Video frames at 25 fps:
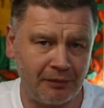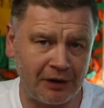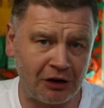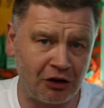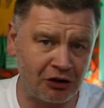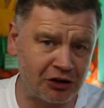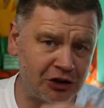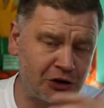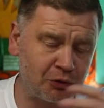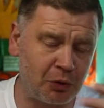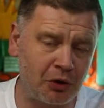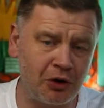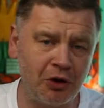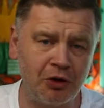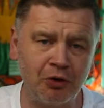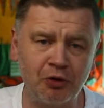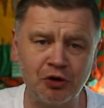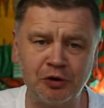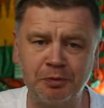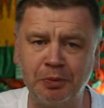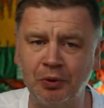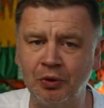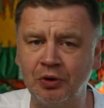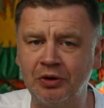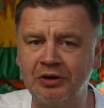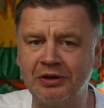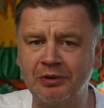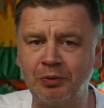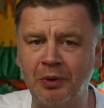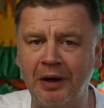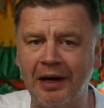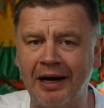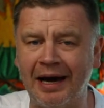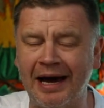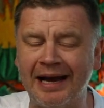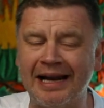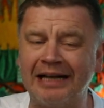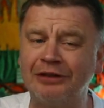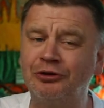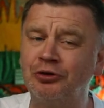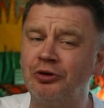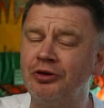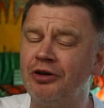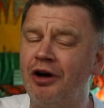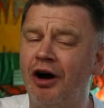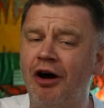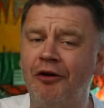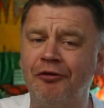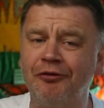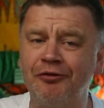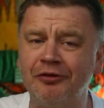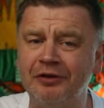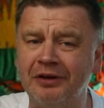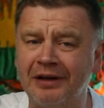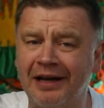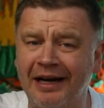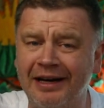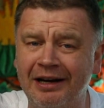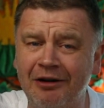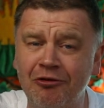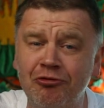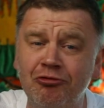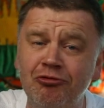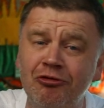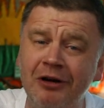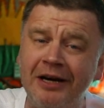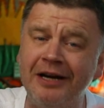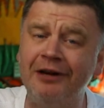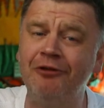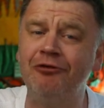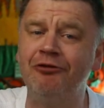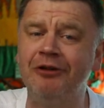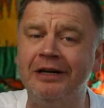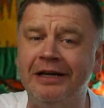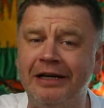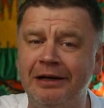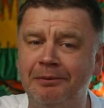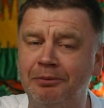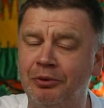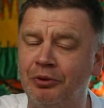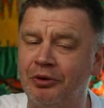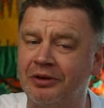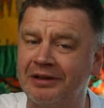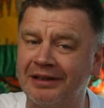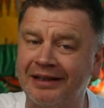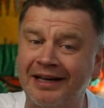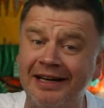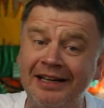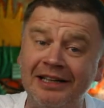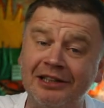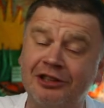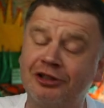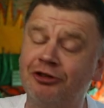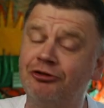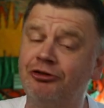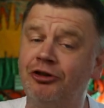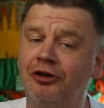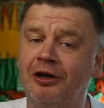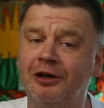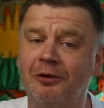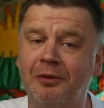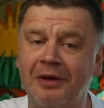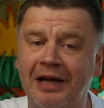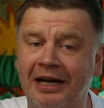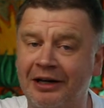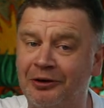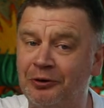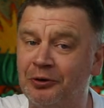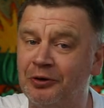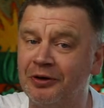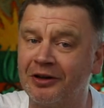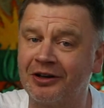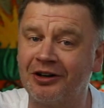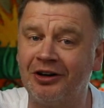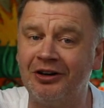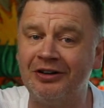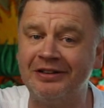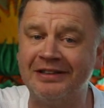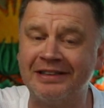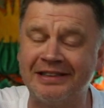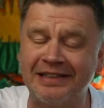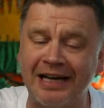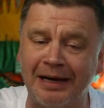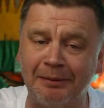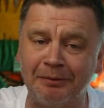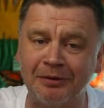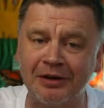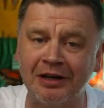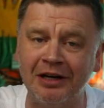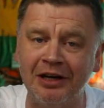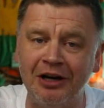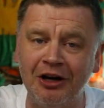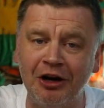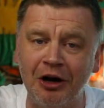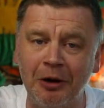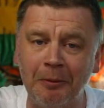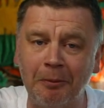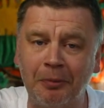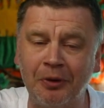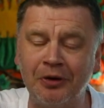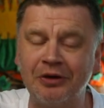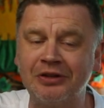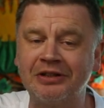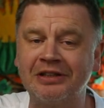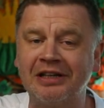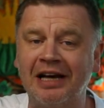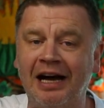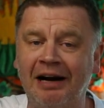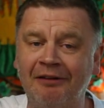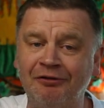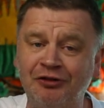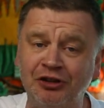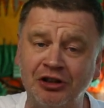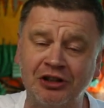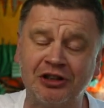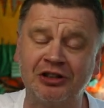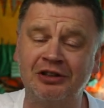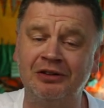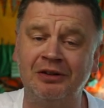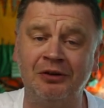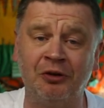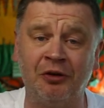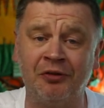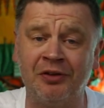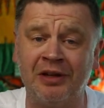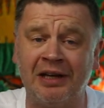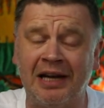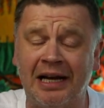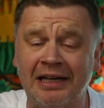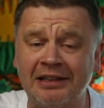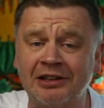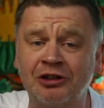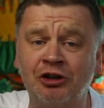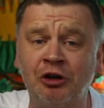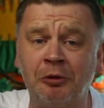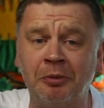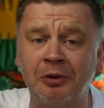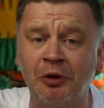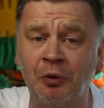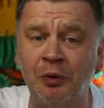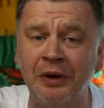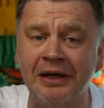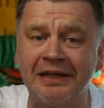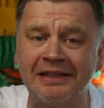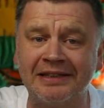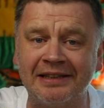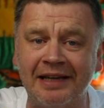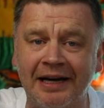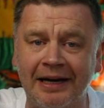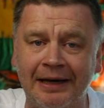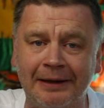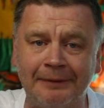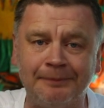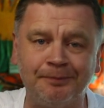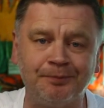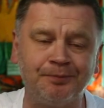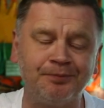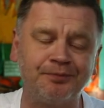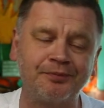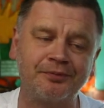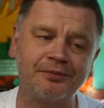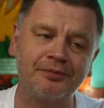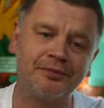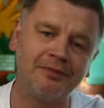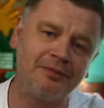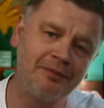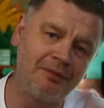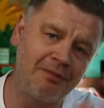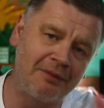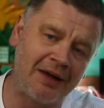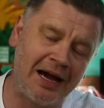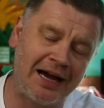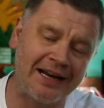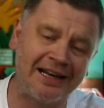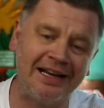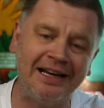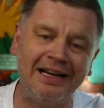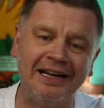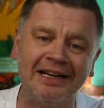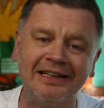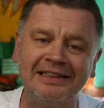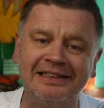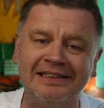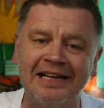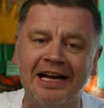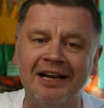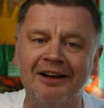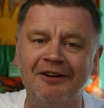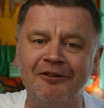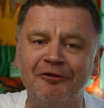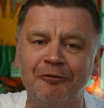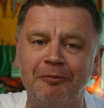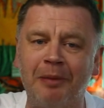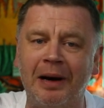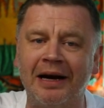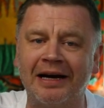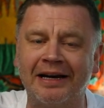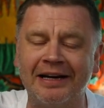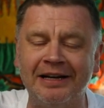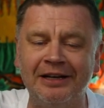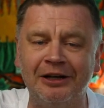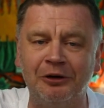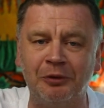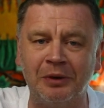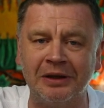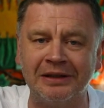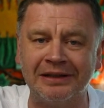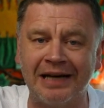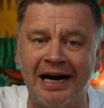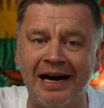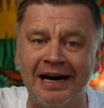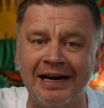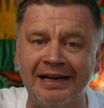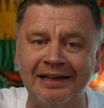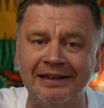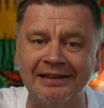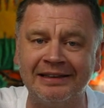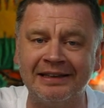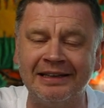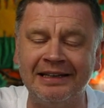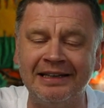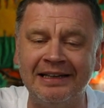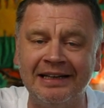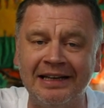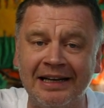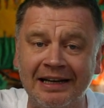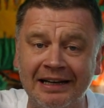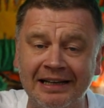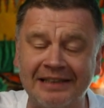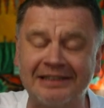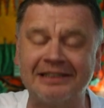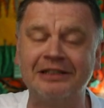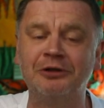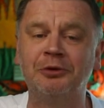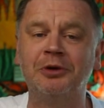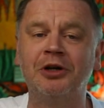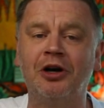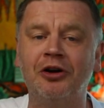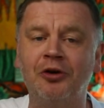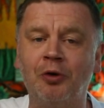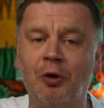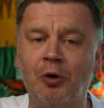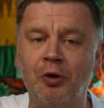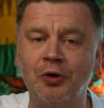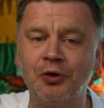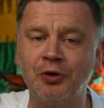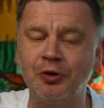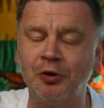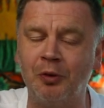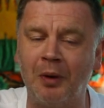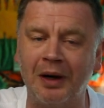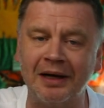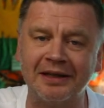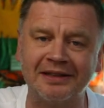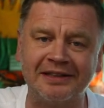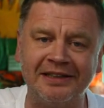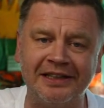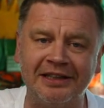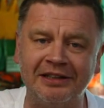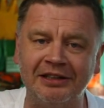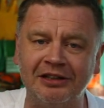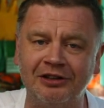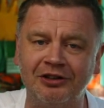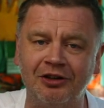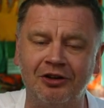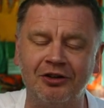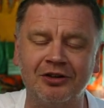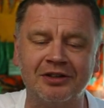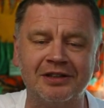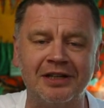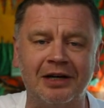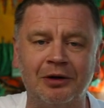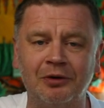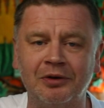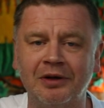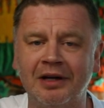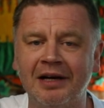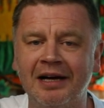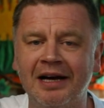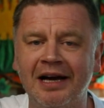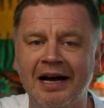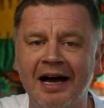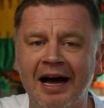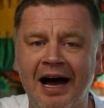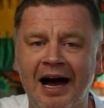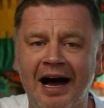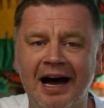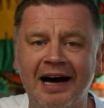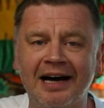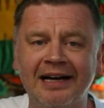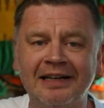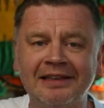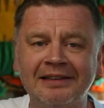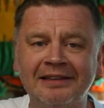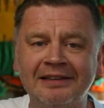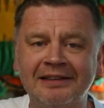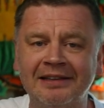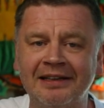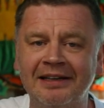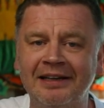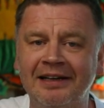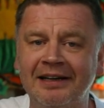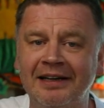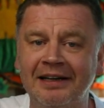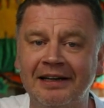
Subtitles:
because it's one of those books where, and I don't often kind of reread books. I kind of struggle with that whole concept. But I've just, over the last couple of weeks there, had a little delve back into it and listened to it on audio while taking the dogs out. And